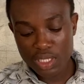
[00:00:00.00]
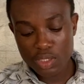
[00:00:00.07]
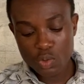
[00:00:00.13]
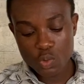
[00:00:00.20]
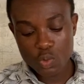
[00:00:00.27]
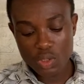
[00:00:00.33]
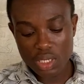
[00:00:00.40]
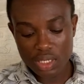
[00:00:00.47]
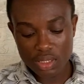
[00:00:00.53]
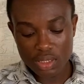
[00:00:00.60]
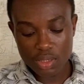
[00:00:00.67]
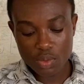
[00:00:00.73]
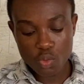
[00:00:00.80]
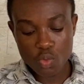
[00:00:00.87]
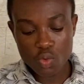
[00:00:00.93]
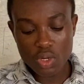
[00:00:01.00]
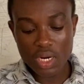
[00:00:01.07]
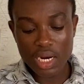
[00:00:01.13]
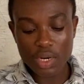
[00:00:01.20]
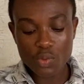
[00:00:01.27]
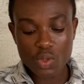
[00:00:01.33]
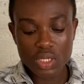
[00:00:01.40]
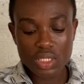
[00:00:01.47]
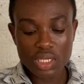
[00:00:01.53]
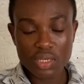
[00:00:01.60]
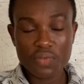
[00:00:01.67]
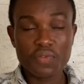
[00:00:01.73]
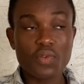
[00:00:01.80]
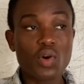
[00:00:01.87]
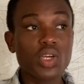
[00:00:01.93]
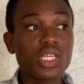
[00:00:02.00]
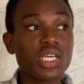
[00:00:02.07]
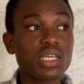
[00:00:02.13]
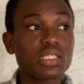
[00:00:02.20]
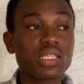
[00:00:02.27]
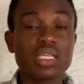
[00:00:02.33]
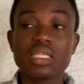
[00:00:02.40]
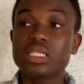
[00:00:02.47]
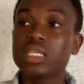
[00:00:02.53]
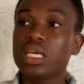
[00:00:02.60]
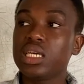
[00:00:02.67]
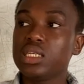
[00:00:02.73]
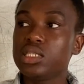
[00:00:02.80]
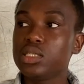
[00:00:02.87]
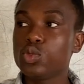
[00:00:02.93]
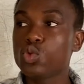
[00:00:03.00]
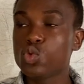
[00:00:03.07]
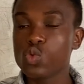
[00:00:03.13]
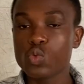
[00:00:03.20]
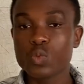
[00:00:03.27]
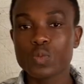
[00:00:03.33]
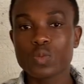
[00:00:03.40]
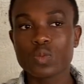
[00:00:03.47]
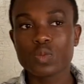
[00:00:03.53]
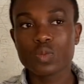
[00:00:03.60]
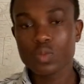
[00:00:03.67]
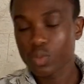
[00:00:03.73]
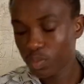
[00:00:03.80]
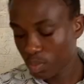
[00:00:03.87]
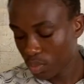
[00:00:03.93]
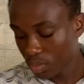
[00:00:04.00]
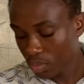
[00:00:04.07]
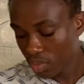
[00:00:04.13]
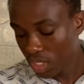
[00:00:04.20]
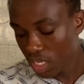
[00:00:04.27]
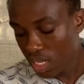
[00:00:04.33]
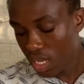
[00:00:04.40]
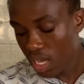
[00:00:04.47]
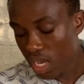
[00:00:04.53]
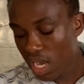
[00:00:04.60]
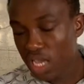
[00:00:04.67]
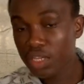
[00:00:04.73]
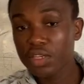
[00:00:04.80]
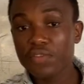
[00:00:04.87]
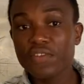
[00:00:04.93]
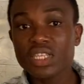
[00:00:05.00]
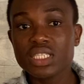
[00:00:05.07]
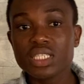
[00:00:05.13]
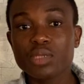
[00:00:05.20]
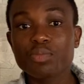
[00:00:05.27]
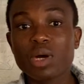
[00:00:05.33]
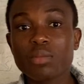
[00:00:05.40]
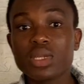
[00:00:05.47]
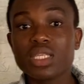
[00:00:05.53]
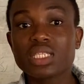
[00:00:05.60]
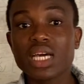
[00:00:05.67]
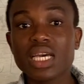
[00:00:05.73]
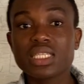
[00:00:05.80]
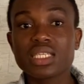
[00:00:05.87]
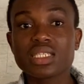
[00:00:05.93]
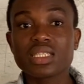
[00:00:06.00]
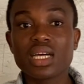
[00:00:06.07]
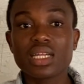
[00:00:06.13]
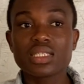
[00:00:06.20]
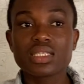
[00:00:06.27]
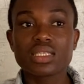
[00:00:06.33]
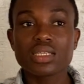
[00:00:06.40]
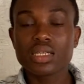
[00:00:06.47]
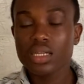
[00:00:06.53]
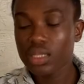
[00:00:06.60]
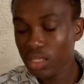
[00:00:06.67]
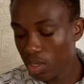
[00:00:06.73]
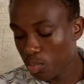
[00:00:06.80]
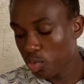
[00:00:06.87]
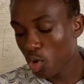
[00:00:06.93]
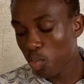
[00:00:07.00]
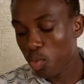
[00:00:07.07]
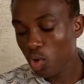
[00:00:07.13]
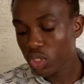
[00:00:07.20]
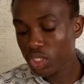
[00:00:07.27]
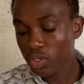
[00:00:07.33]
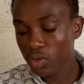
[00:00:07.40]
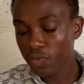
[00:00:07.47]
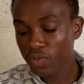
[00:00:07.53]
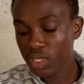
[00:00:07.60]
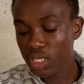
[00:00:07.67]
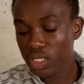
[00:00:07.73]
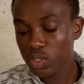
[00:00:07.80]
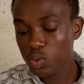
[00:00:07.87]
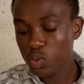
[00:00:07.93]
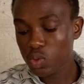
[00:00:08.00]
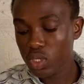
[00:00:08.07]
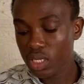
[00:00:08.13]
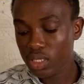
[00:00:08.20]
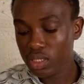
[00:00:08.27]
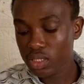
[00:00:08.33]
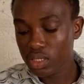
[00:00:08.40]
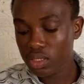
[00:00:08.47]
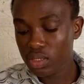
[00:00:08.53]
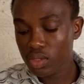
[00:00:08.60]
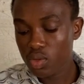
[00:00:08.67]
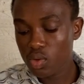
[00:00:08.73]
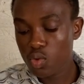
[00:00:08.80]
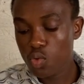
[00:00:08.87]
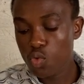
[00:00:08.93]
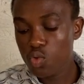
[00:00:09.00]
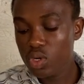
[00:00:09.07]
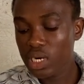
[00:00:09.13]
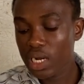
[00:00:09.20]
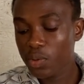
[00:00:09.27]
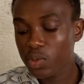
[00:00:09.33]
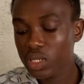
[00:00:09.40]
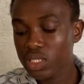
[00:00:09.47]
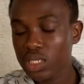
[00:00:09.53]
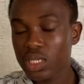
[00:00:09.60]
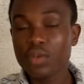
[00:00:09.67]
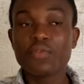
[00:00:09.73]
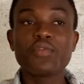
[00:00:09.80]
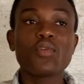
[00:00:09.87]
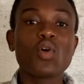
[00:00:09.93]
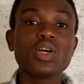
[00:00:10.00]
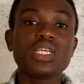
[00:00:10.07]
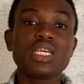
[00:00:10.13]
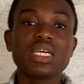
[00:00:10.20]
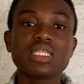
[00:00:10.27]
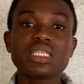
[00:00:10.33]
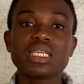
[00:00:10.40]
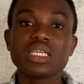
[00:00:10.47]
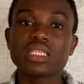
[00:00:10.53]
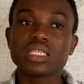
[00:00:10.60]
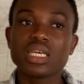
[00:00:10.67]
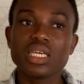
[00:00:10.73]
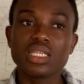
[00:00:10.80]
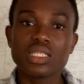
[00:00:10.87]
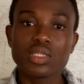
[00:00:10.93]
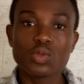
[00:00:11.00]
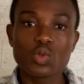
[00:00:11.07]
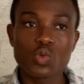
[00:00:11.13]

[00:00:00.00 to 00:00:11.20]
its students who graduate in 4 years is 82. A university publicizes that the proportion of its students who graduate in 4 years is 82.